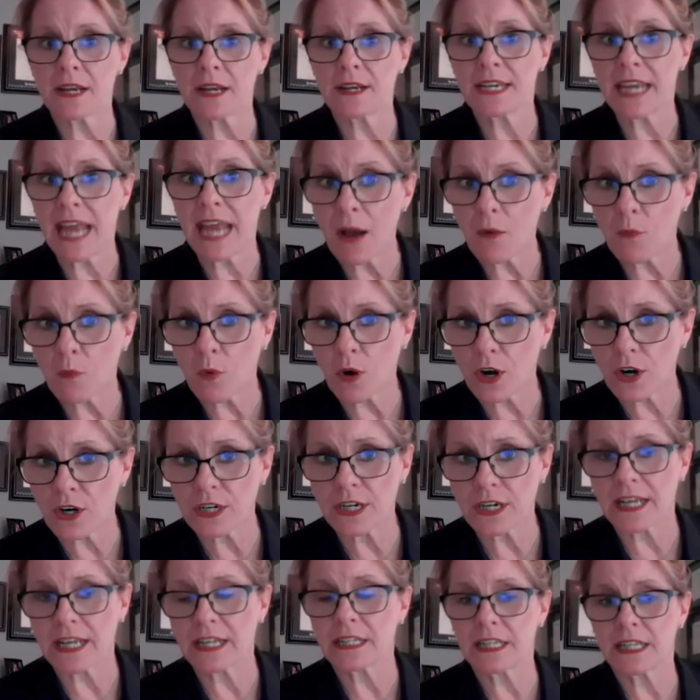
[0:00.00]

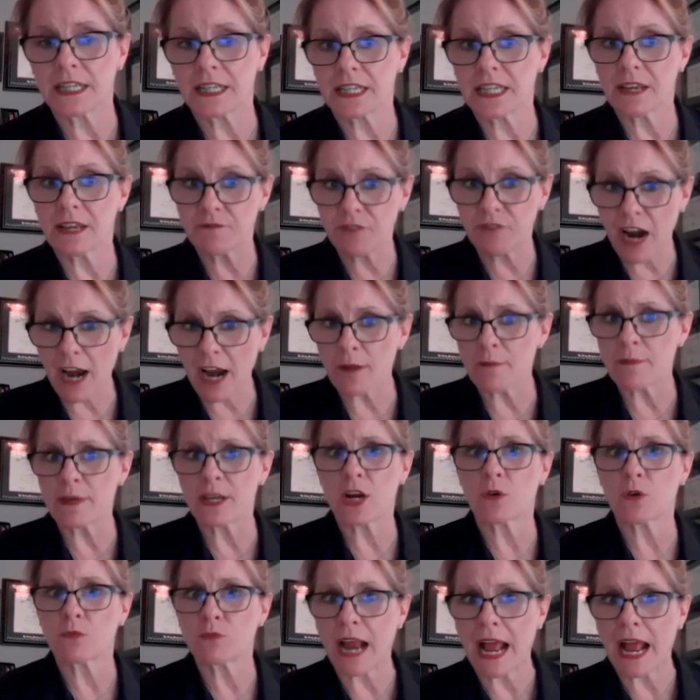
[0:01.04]
network and the environment
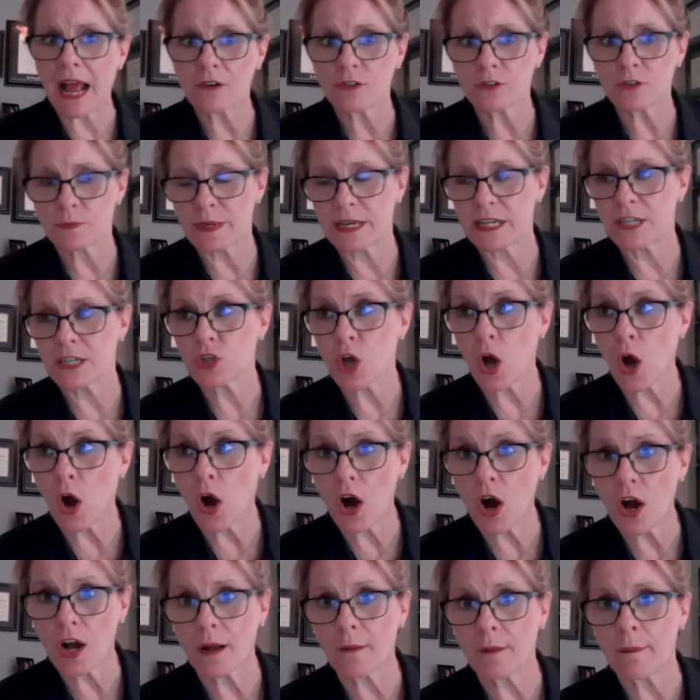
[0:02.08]
around me,
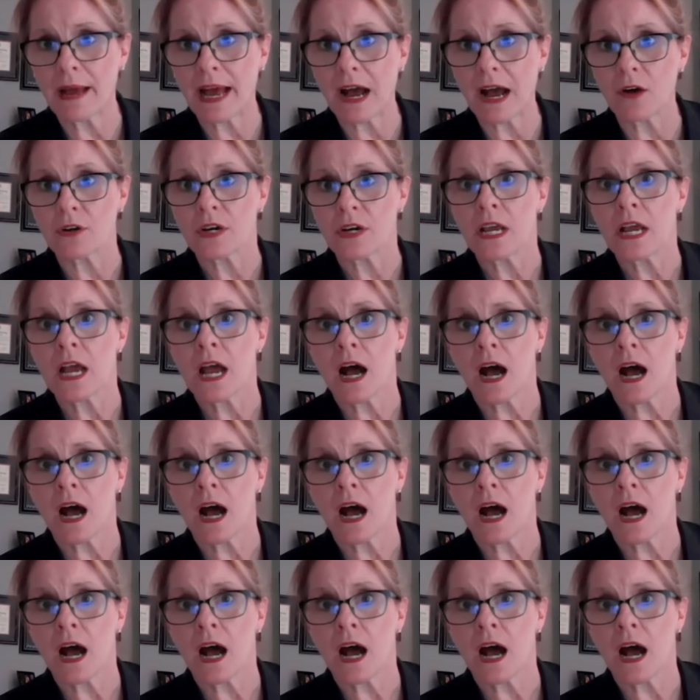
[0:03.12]
talk about